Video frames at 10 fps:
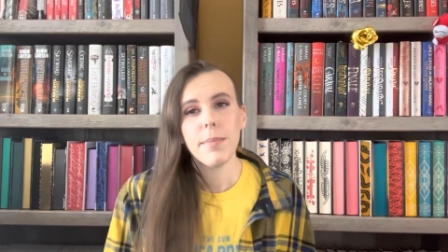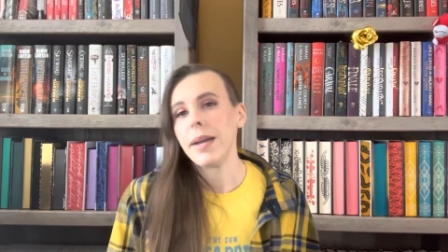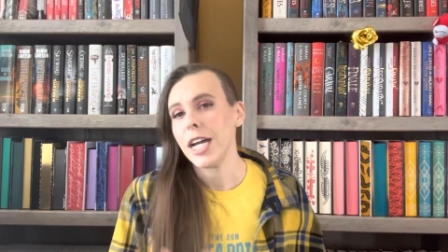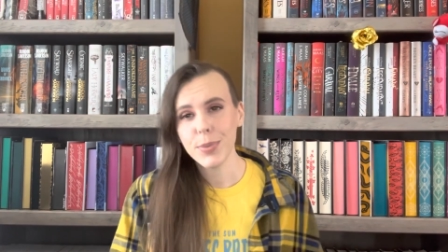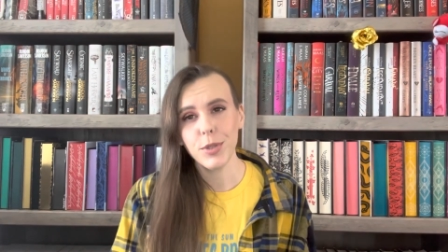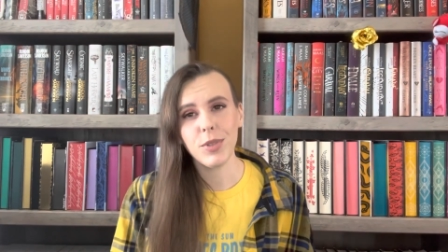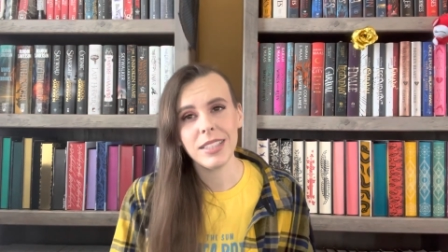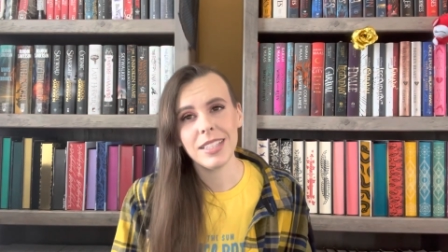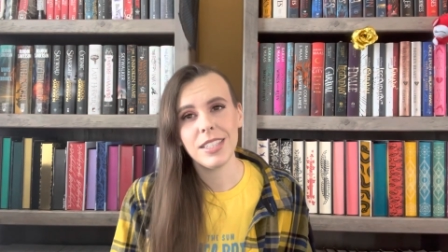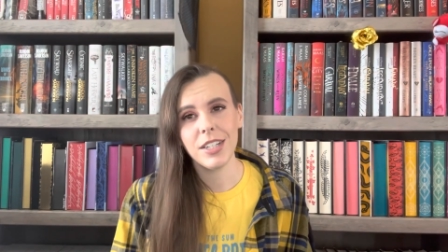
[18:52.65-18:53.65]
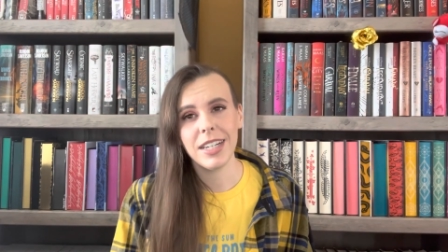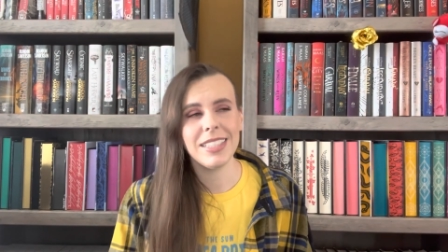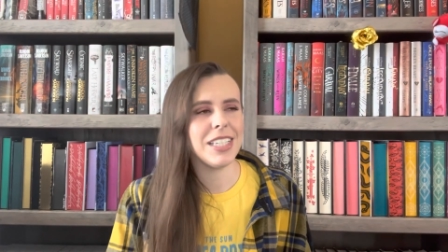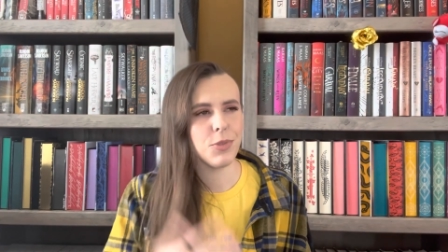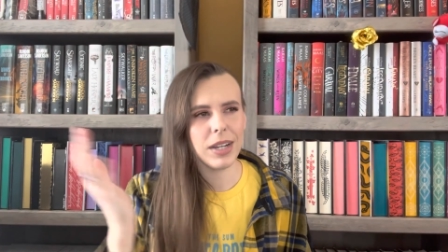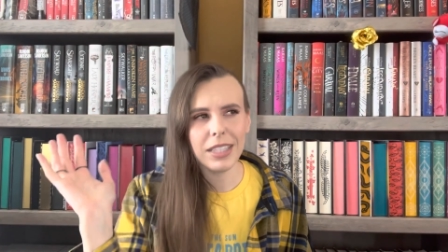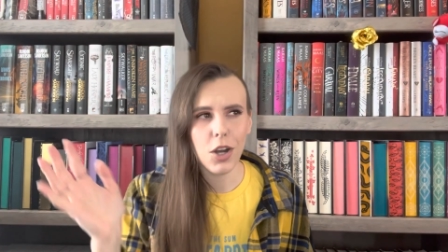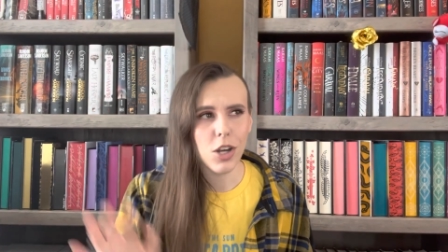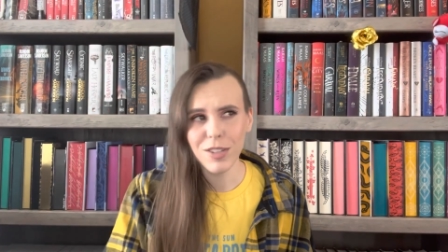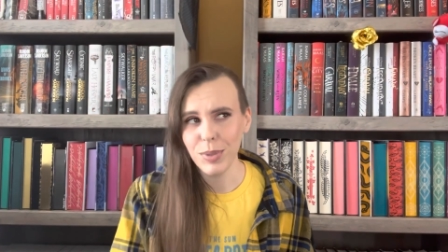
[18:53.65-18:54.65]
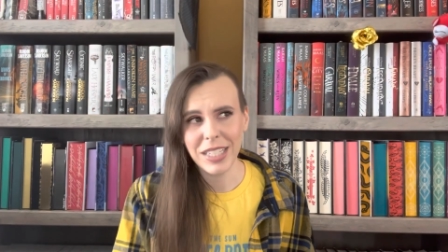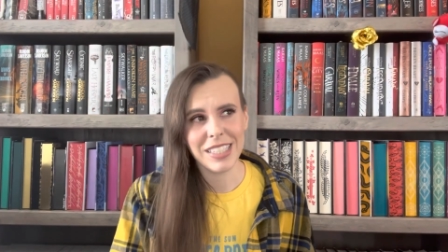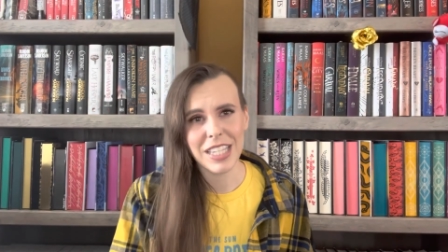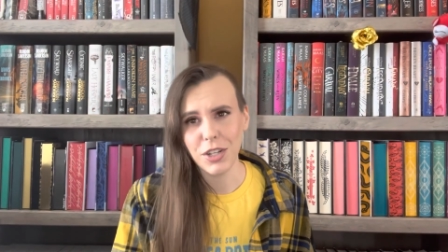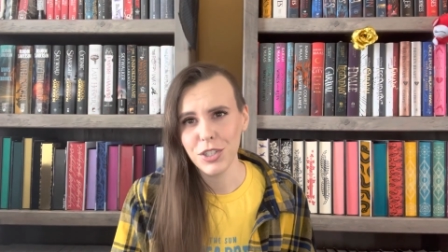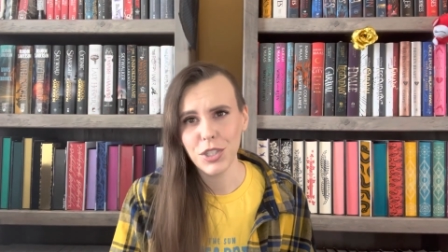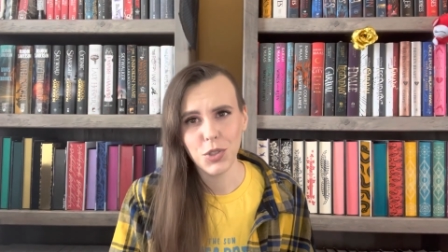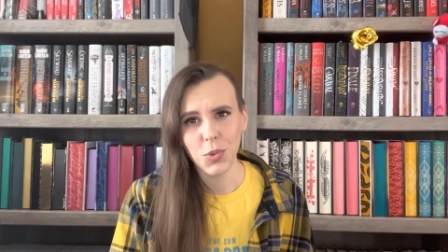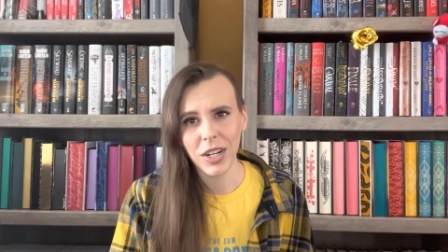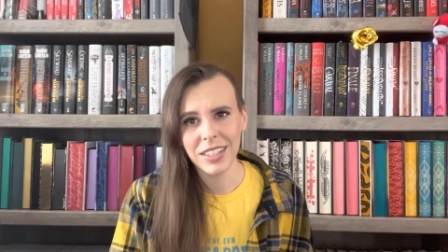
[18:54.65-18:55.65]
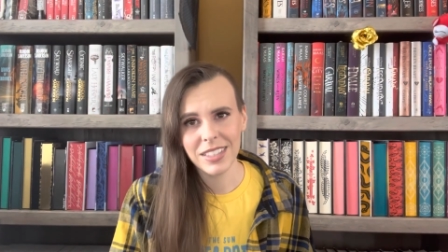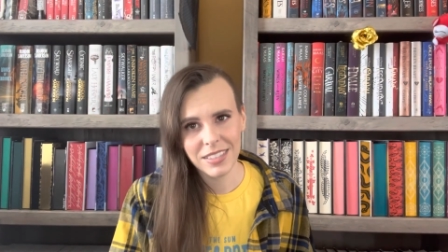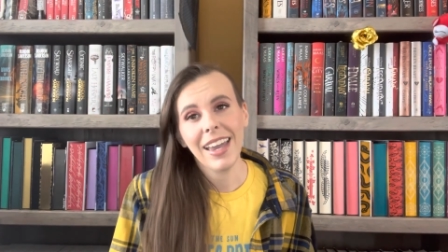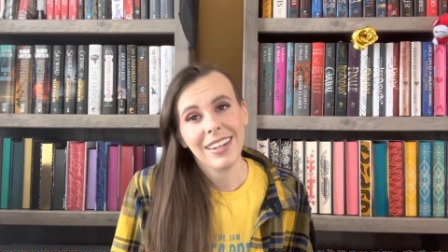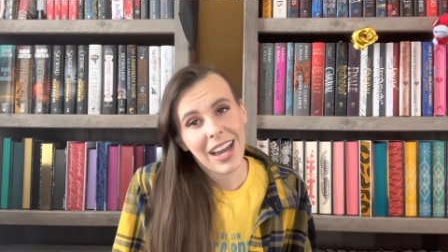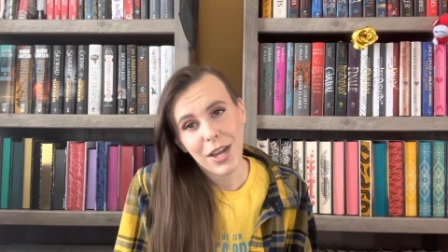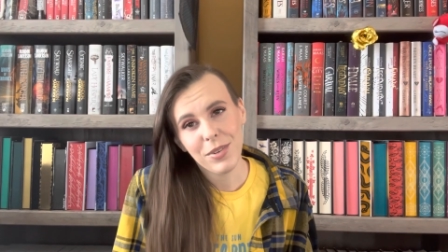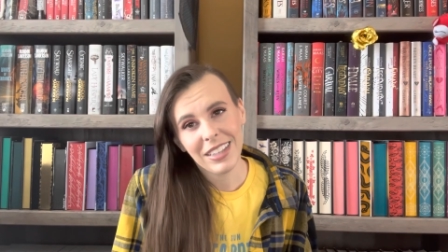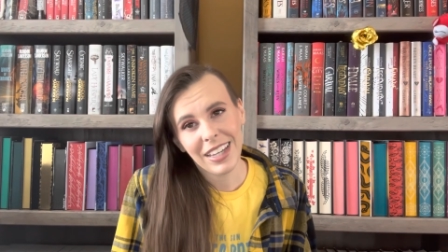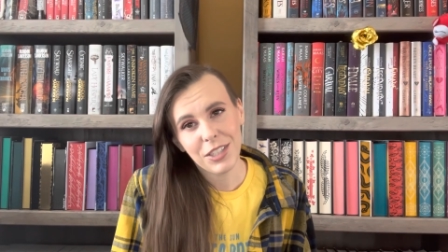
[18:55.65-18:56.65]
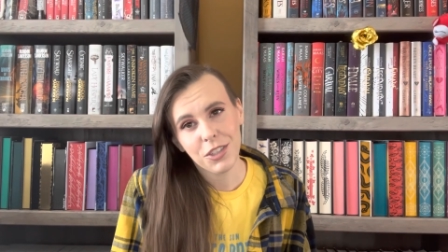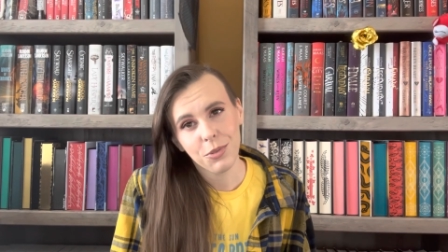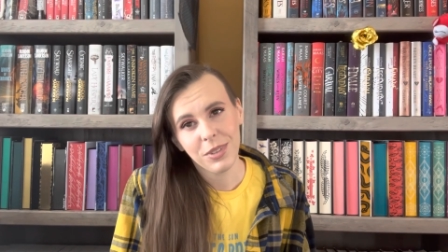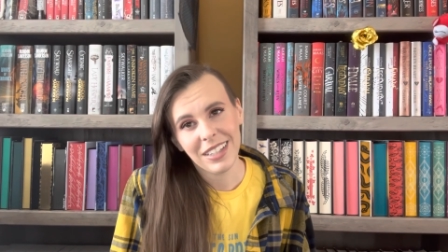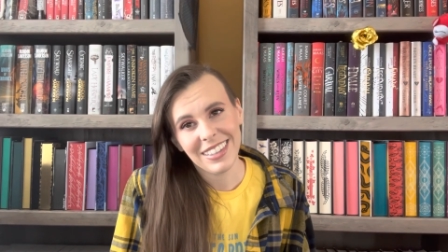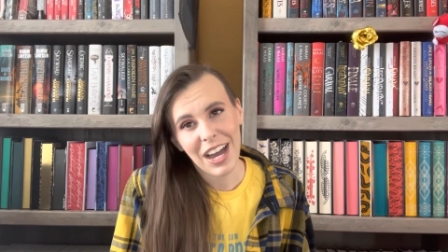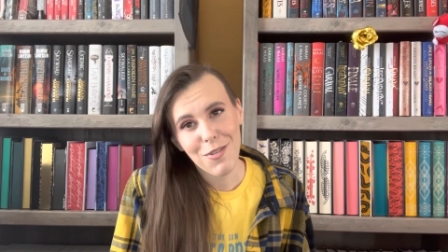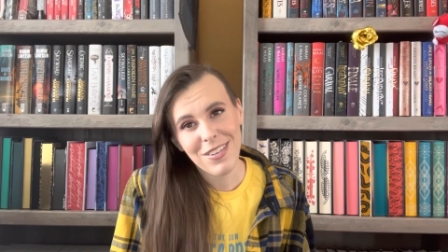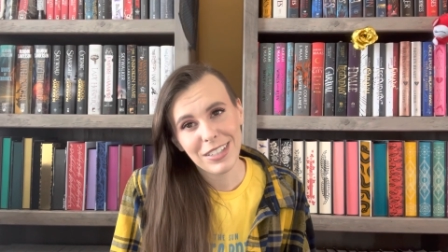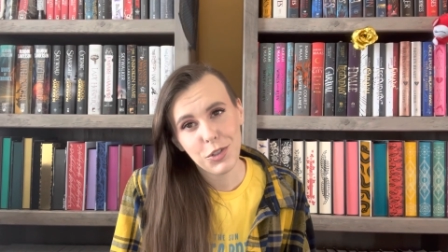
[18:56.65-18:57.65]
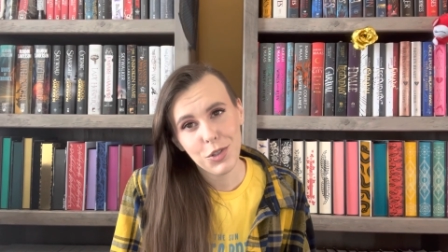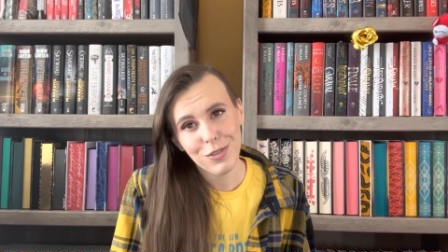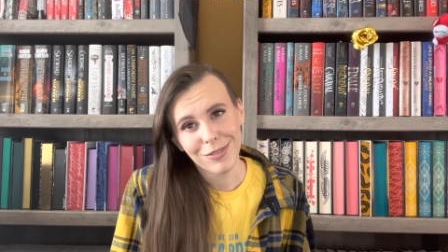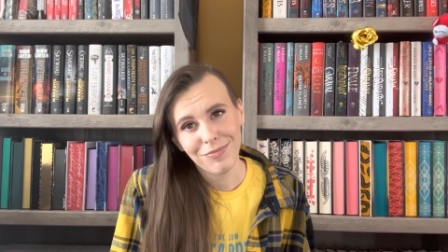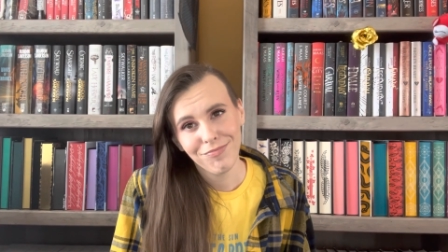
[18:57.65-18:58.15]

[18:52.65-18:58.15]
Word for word: My husband's read that series. He's read like all of Brandon Sanderson's works, and I would like to read that one too.